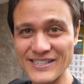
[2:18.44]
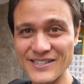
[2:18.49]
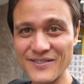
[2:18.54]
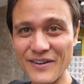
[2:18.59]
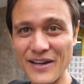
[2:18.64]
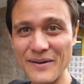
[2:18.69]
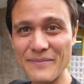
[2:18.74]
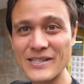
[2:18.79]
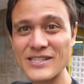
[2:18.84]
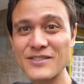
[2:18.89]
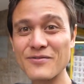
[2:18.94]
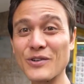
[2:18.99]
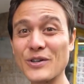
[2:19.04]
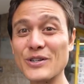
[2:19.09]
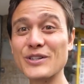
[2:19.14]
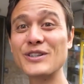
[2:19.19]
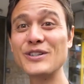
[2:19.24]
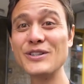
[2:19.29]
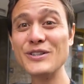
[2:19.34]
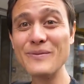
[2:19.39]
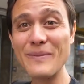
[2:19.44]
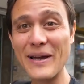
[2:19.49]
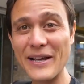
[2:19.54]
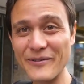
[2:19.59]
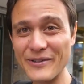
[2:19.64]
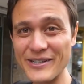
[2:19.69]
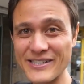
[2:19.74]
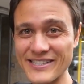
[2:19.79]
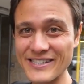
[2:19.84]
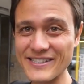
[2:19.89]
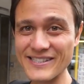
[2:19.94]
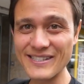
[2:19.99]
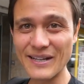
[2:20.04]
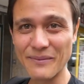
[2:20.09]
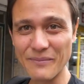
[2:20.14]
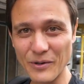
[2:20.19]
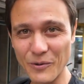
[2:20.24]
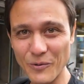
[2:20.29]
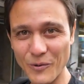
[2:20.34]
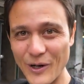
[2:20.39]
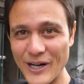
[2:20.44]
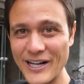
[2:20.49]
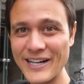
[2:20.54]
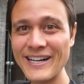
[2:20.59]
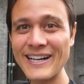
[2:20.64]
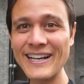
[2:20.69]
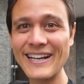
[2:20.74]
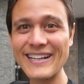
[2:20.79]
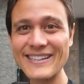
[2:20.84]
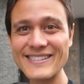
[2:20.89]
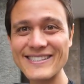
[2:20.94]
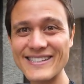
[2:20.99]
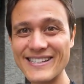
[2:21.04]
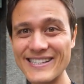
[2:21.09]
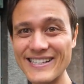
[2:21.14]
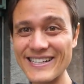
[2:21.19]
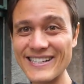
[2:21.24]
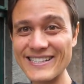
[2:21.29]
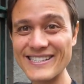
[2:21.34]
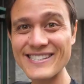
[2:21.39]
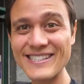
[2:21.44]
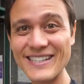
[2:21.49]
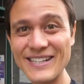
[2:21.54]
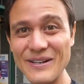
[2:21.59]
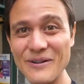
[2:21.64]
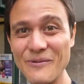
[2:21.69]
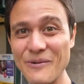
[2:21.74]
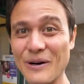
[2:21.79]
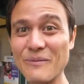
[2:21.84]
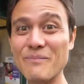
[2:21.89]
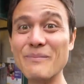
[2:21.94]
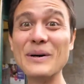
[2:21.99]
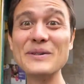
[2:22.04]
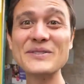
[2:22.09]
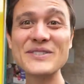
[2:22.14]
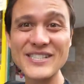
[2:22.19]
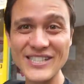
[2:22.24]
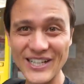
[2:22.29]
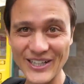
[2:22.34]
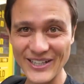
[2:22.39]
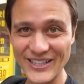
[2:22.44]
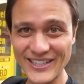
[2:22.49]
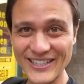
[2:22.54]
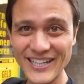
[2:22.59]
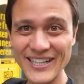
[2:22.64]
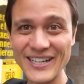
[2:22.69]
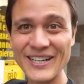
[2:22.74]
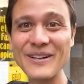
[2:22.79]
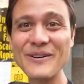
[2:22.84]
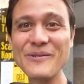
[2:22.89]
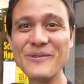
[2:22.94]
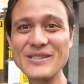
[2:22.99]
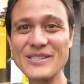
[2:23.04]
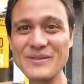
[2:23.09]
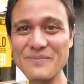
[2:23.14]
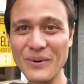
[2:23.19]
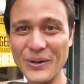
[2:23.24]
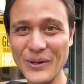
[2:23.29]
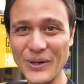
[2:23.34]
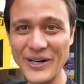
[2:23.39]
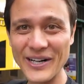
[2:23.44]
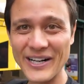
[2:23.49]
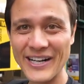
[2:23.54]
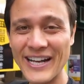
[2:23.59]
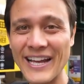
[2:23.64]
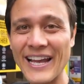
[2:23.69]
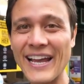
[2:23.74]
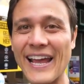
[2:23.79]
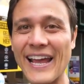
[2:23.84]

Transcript: is famous for two main reasons. Number one, it's the city where Mozart was born,